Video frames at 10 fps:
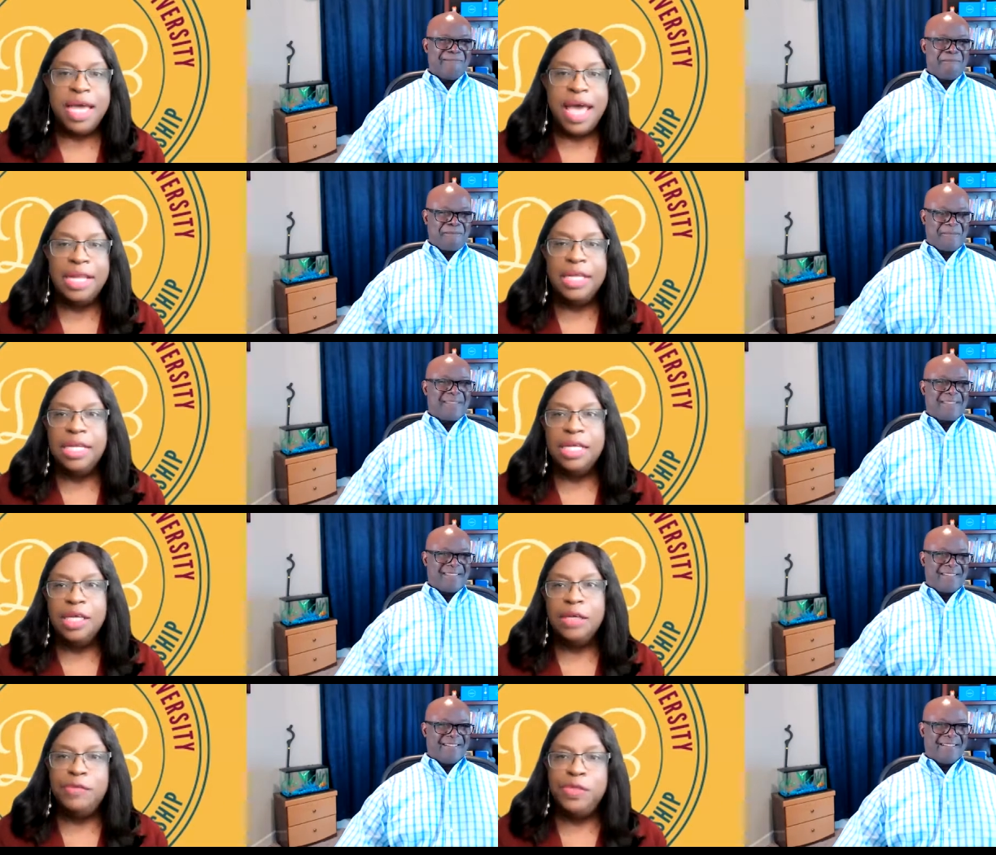Speaker 1: I would
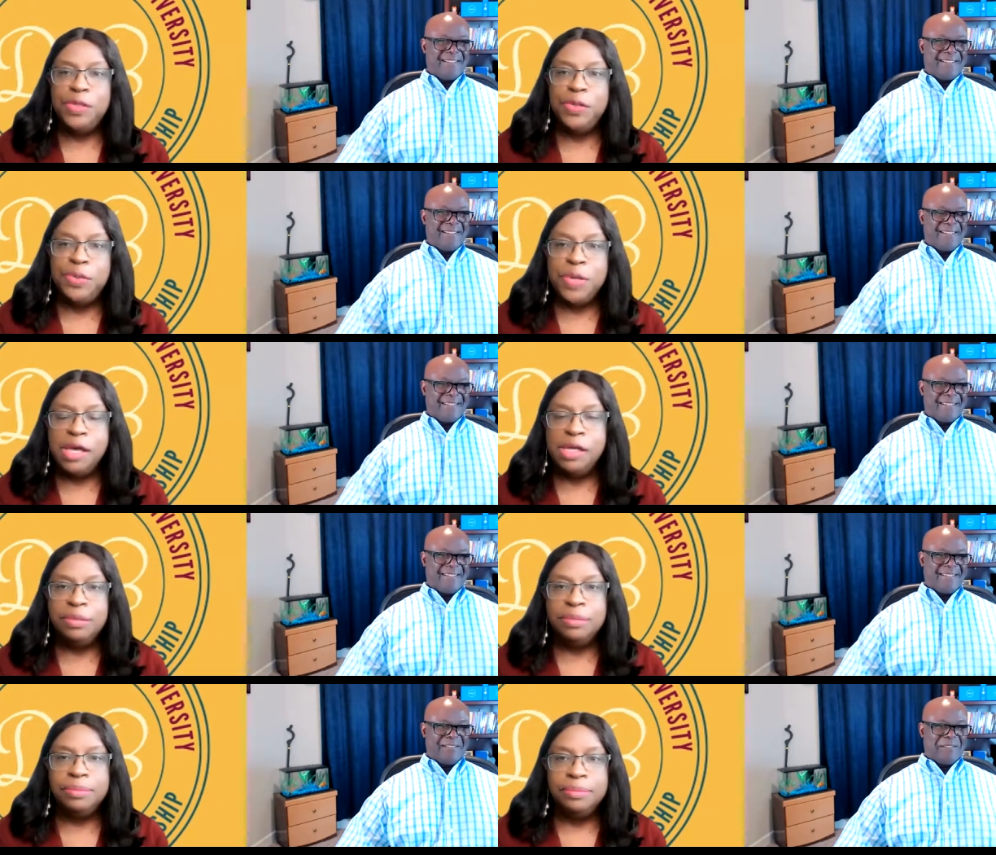love to
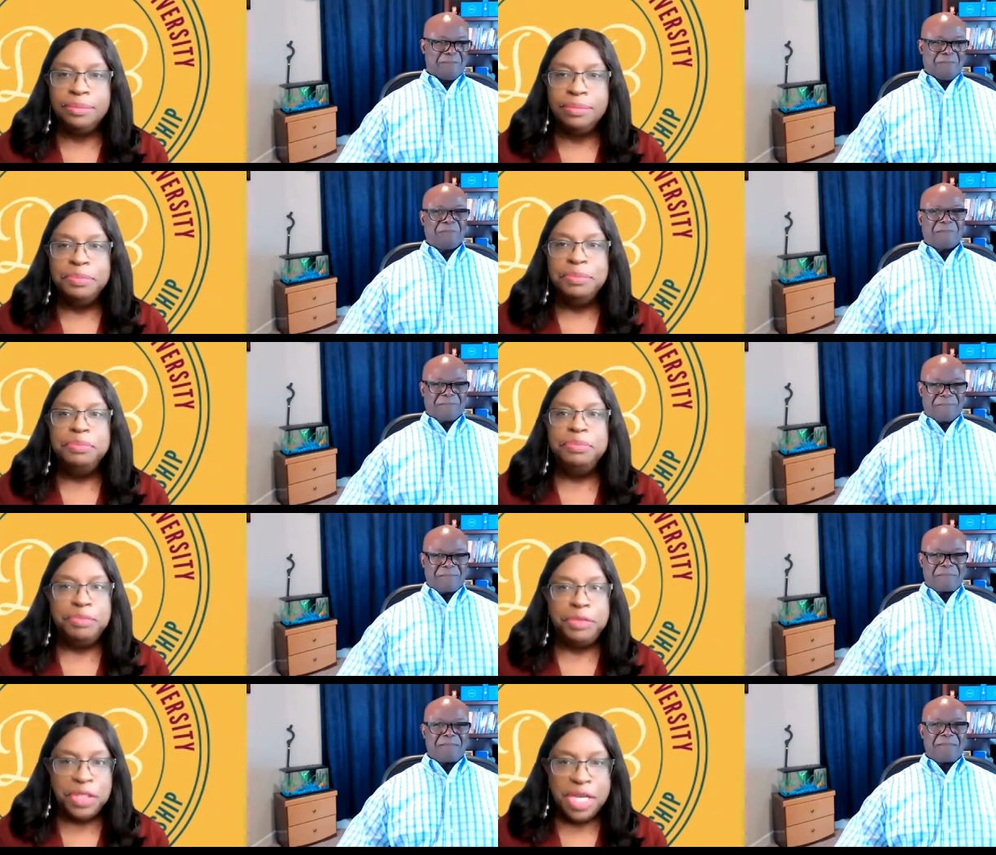um,
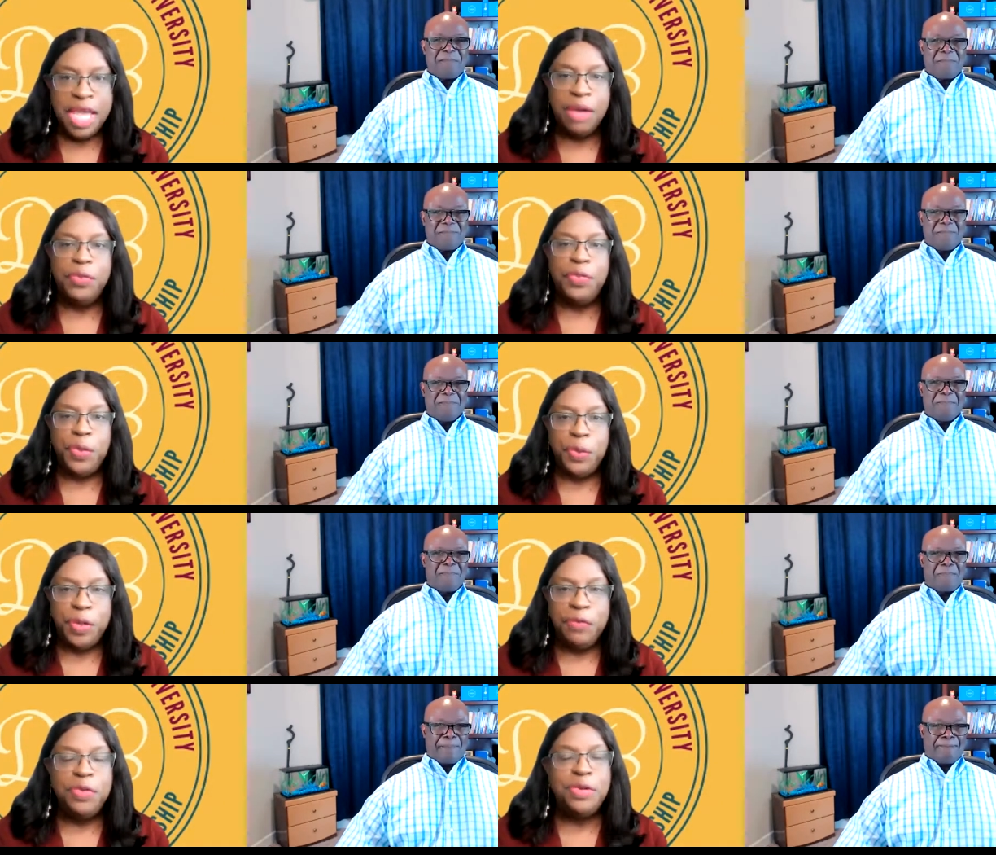to connect with you
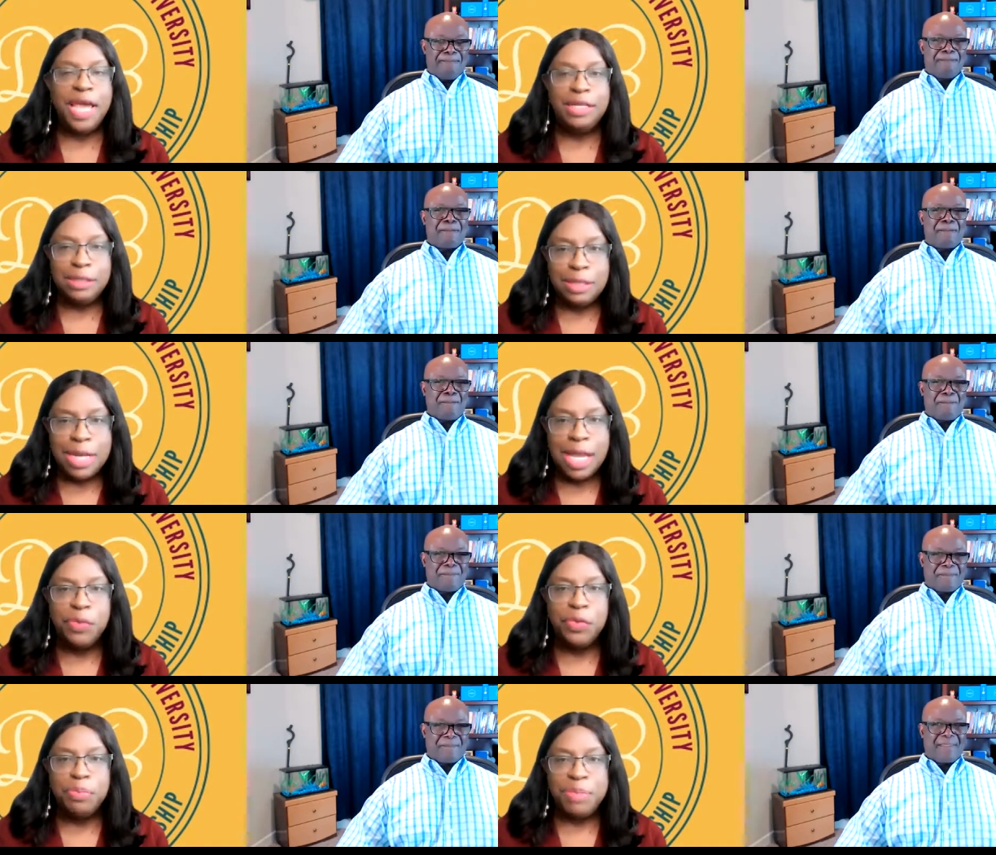if you'd like to connect
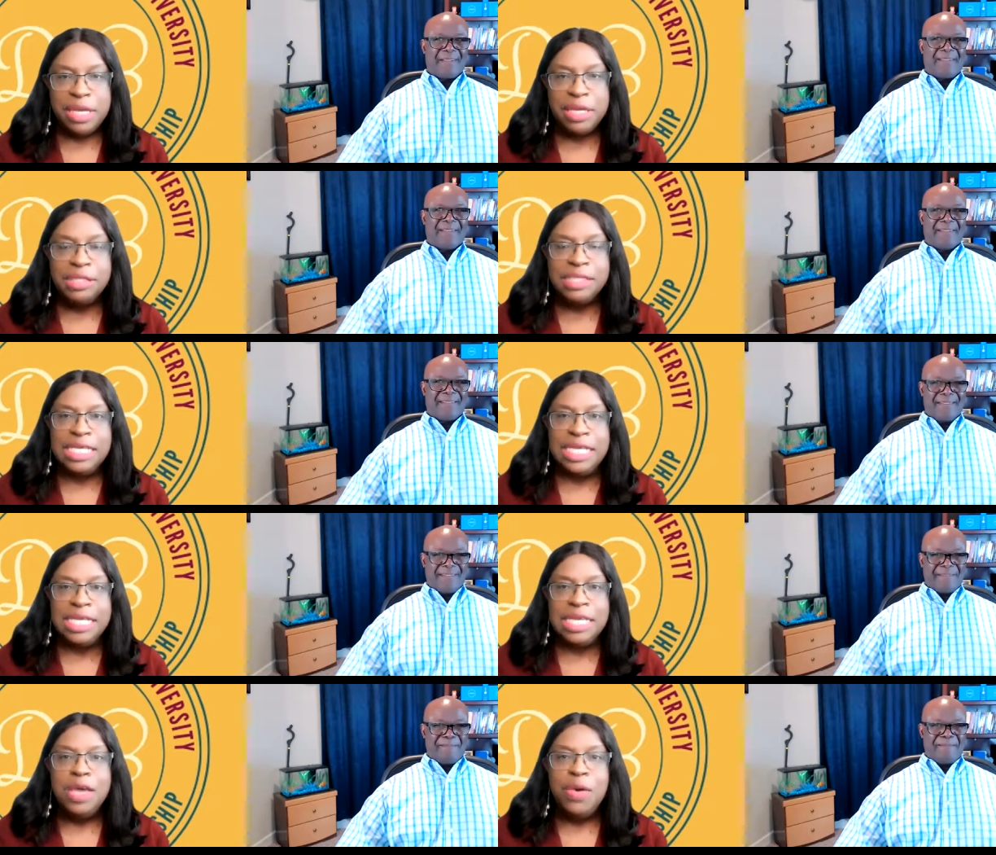with me and
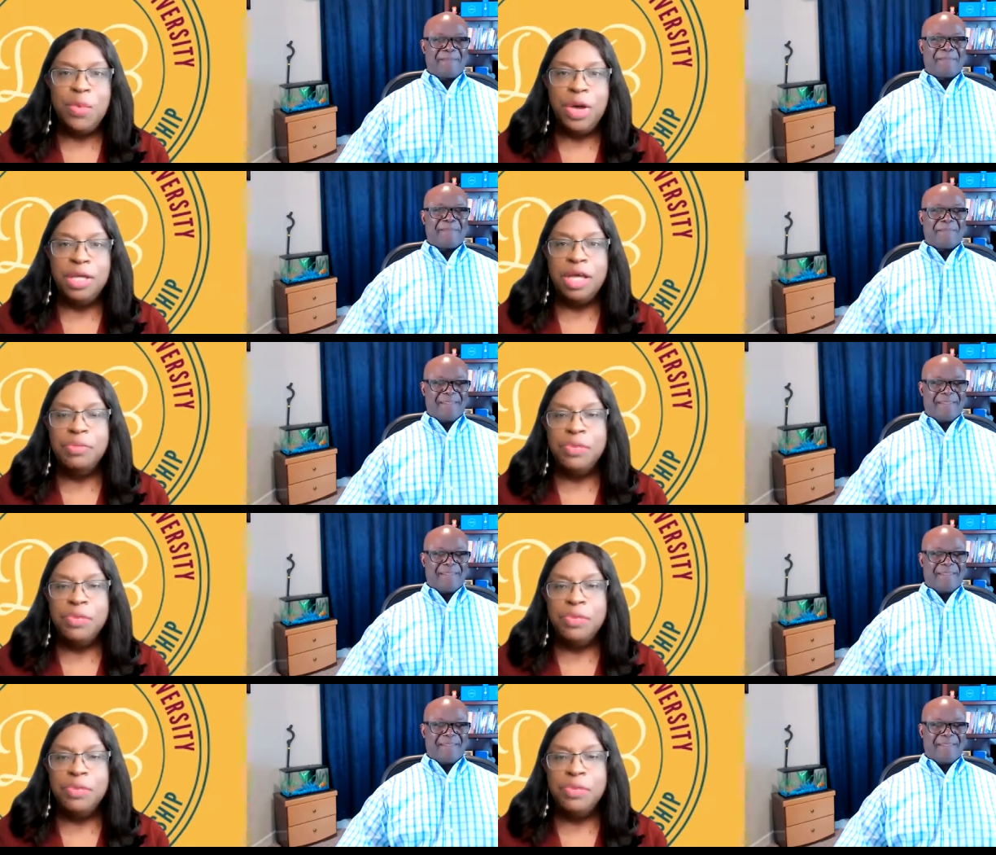see what